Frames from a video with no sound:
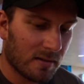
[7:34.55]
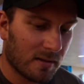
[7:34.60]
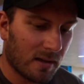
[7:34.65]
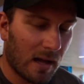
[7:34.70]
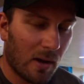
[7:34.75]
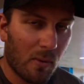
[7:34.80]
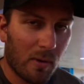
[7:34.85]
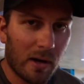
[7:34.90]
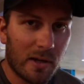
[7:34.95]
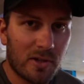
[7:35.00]
I
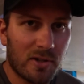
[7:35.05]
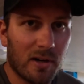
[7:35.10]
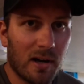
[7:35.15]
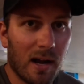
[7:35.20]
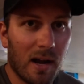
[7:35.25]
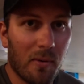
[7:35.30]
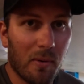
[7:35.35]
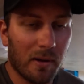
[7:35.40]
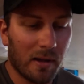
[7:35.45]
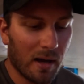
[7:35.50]
want to try
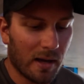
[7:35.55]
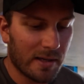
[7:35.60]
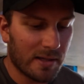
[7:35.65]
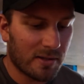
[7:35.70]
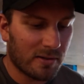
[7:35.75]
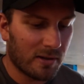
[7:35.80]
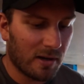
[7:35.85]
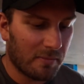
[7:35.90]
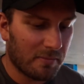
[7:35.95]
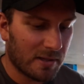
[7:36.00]
it when the ice
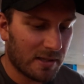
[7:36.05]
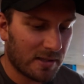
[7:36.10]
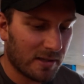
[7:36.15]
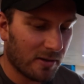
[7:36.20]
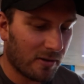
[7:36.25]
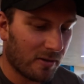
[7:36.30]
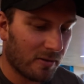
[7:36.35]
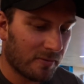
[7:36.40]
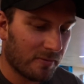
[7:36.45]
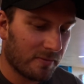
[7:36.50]
cream's
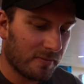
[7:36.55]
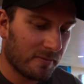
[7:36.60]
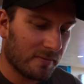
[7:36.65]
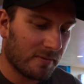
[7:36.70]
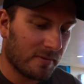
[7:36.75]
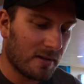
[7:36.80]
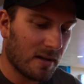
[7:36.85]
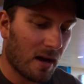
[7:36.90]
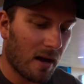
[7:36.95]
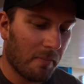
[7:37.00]
still
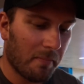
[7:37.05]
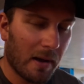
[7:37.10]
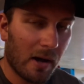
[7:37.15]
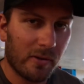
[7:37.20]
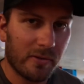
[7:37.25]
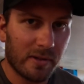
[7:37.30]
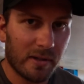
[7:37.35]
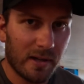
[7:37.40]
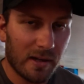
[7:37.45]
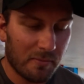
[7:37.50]
not
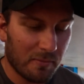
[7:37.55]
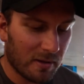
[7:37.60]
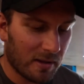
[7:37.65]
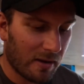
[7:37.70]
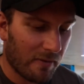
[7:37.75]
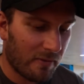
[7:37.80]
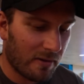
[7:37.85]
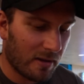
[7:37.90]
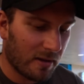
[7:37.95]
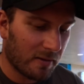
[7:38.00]
melted in with
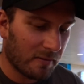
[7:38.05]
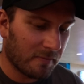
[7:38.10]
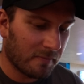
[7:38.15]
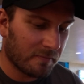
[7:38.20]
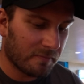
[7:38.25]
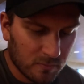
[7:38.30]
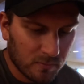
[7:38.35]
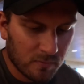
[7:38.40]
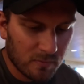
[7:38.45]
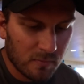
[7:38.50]
everything.
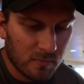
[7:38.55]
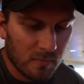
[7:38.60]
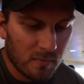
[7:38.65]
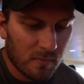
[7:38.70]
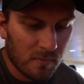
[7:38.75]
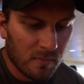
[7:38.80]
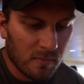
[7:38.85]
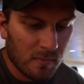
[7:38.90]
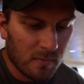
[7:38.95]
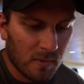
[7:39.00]

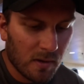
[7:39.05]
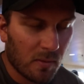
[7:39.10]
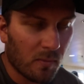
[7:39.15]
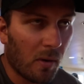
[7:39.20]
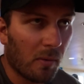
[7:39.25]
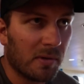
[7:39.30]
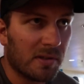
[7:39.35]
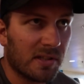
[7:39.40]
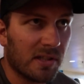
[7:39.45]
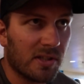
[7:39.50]

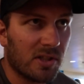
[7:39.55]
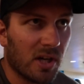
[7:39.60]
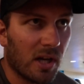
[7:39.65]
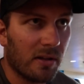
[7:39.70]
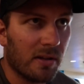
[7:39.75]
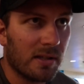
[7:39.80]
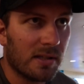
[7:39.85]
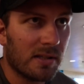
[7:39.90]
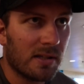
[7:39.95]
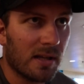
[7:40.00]
What would the
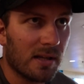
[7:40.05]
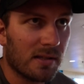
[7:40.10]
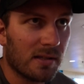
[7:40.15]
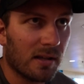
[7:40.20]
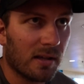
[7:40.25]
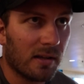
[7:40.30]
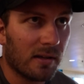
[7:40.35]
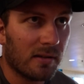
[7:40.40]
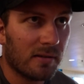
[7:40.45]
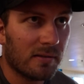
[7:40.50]
jellies taste
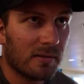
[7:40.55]
like?